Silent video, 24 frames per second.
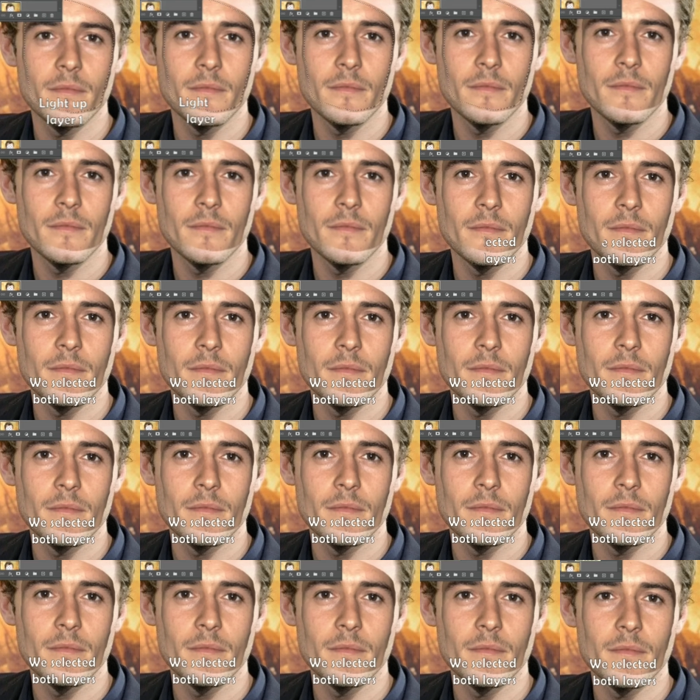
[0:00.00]
We
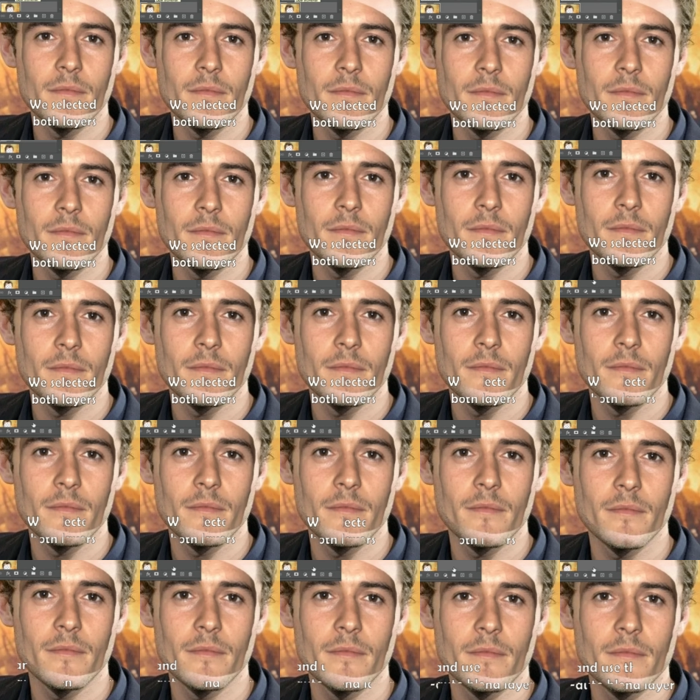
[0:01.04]
selected both layers
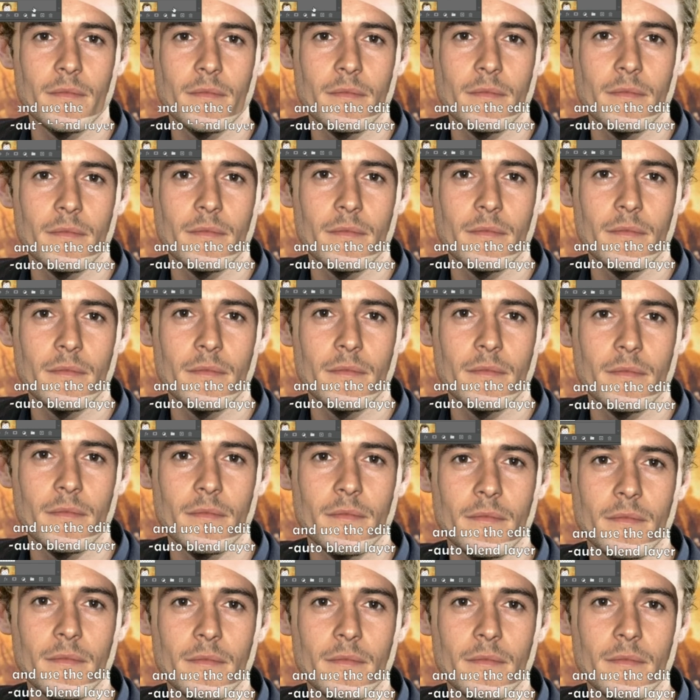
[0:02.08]
and use the